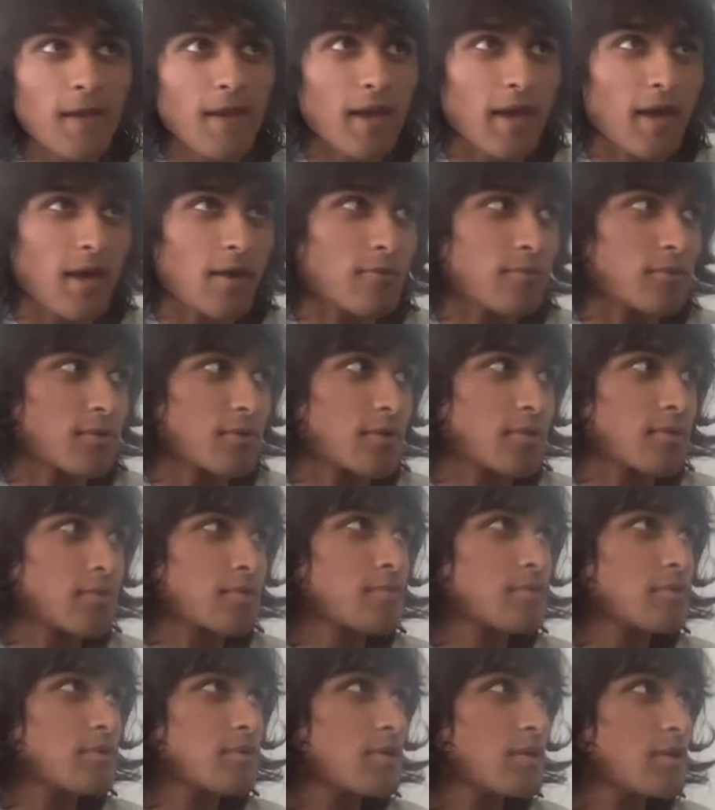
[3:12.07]

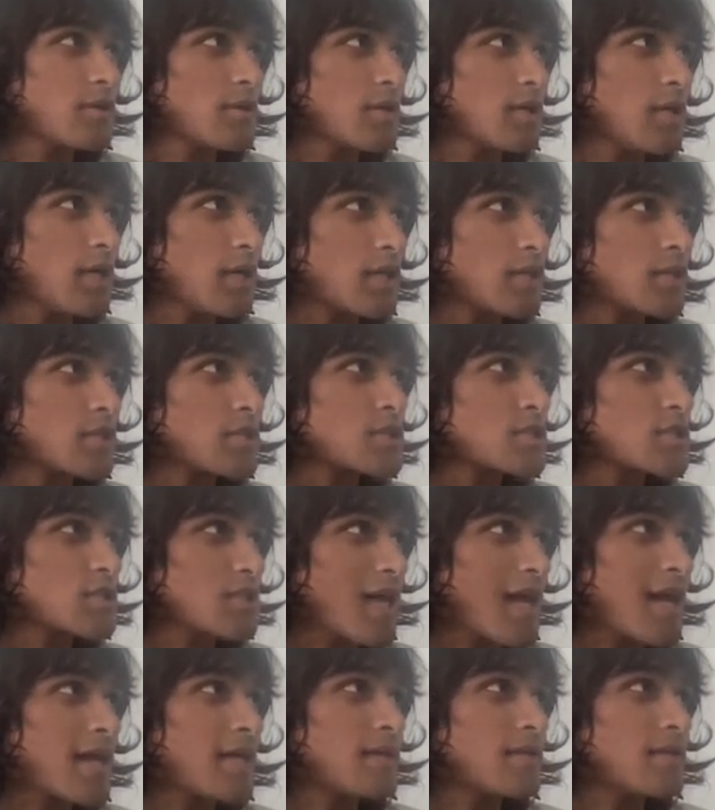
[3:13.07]
our English
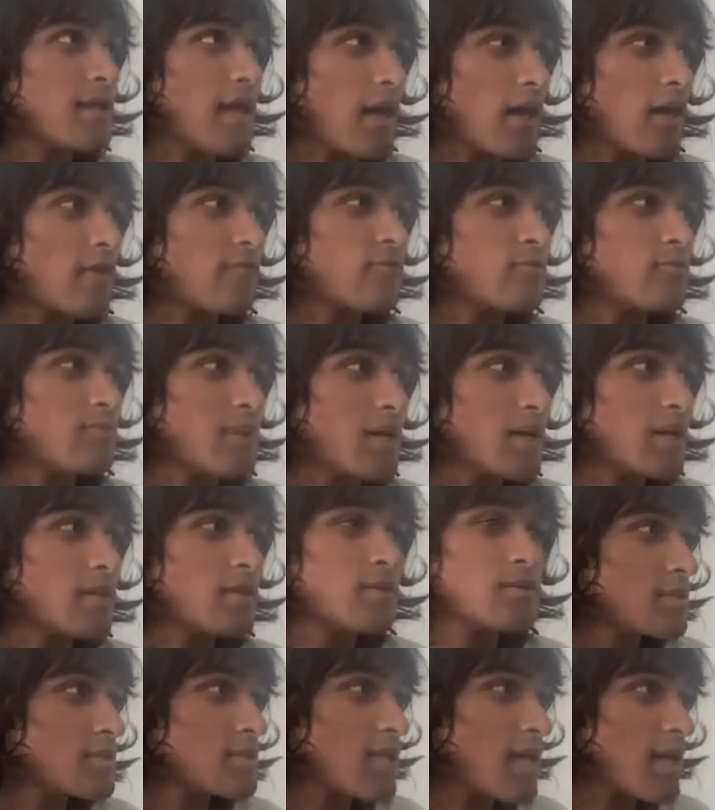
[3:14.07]
Latin alphabet.
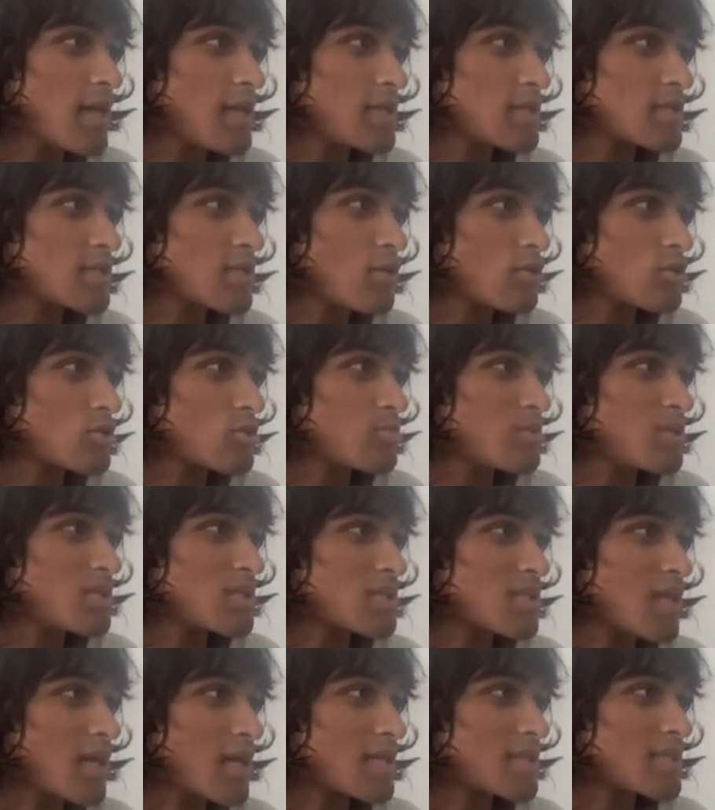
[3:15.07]
10 is going to be
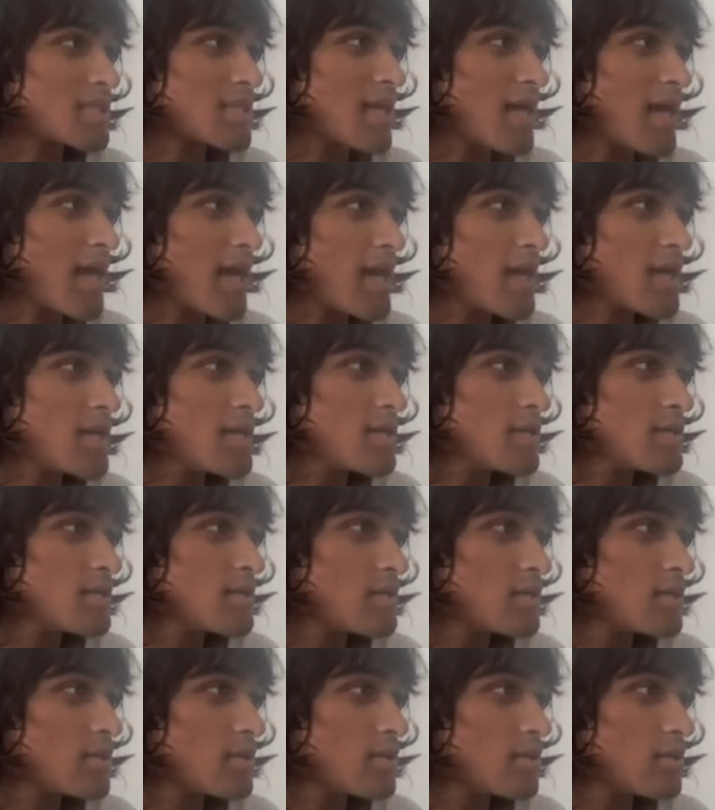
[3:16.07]
assigned to A,
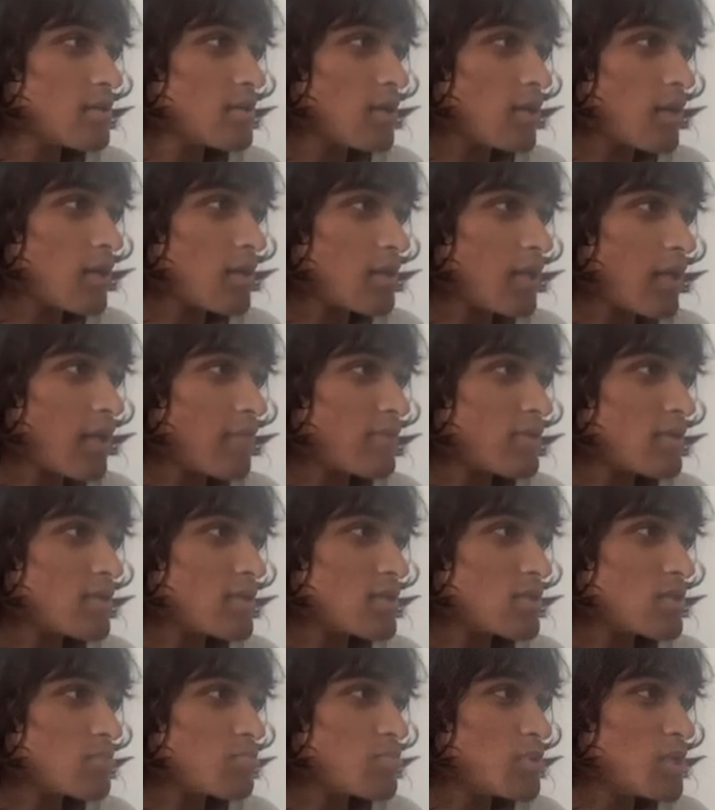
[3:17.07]
11
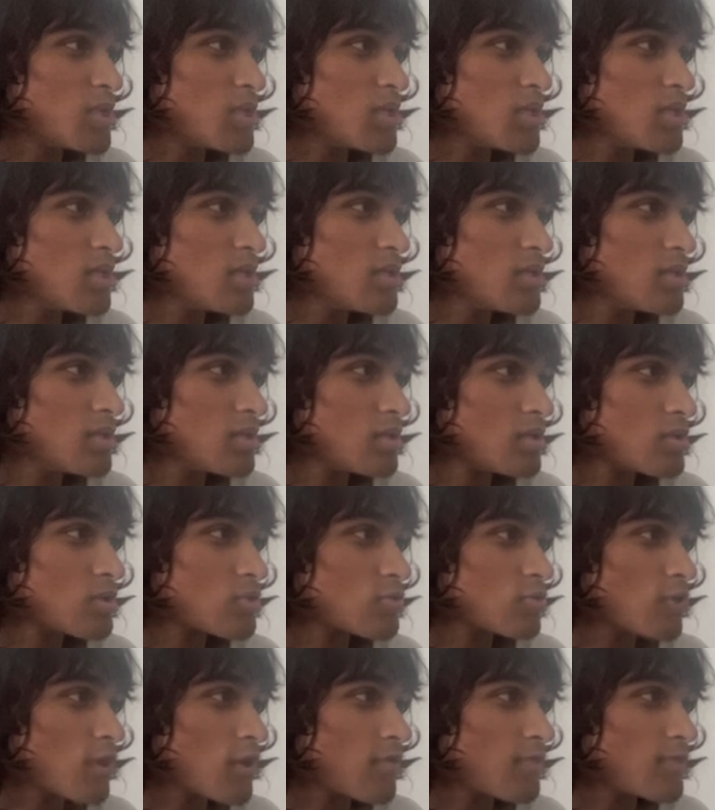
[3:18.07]
is B,
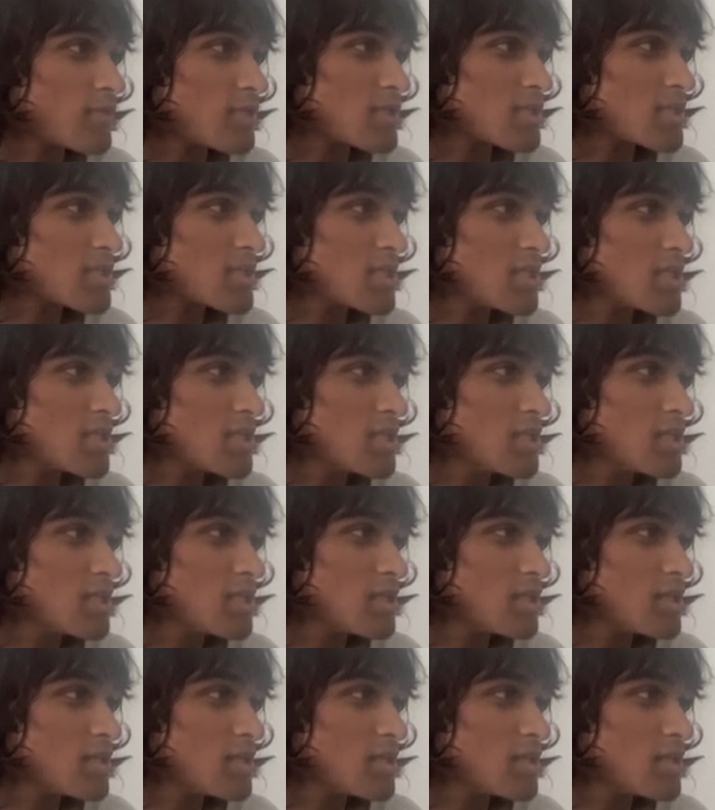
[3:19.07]
12 is C,